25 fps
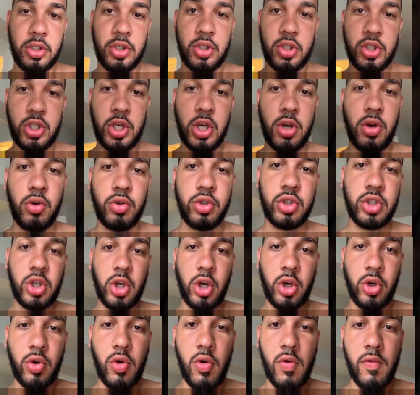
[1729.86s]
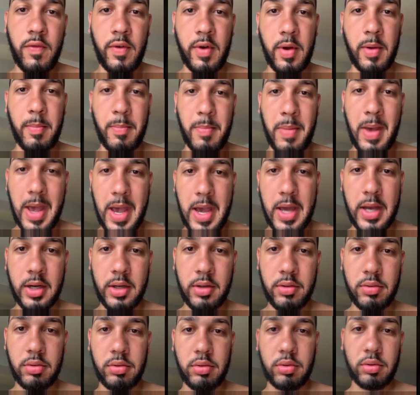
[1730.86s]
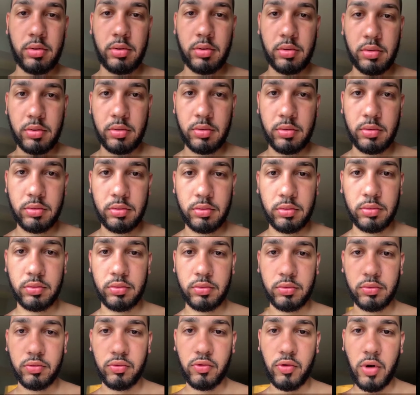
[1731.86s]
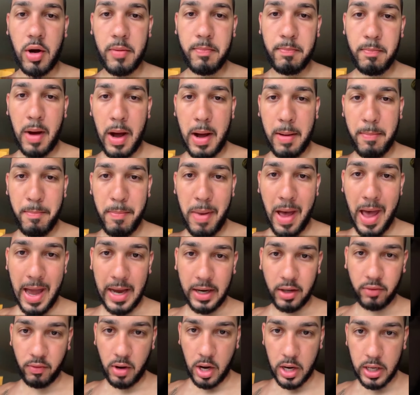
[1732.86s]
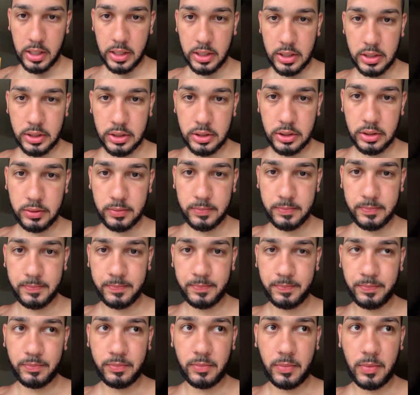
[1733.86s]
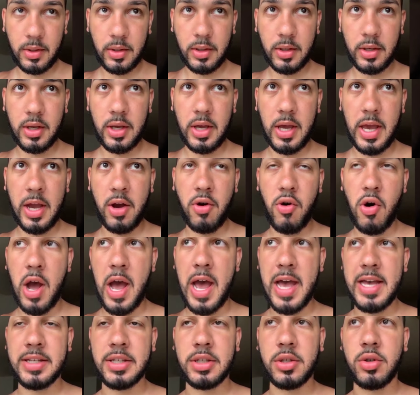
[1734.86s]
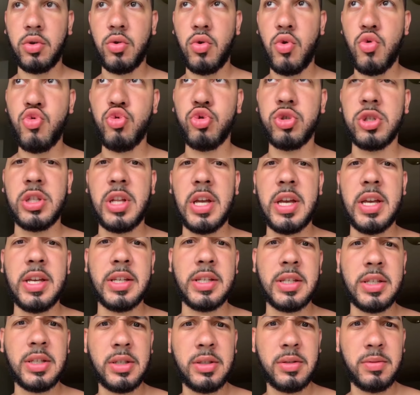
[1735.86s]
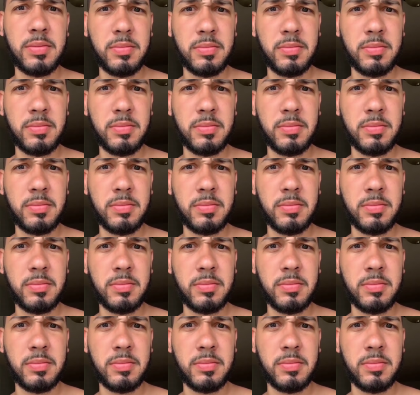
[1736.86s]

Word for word: She gonna turn over in bed, rub my back, right? And gonna ask, who's this?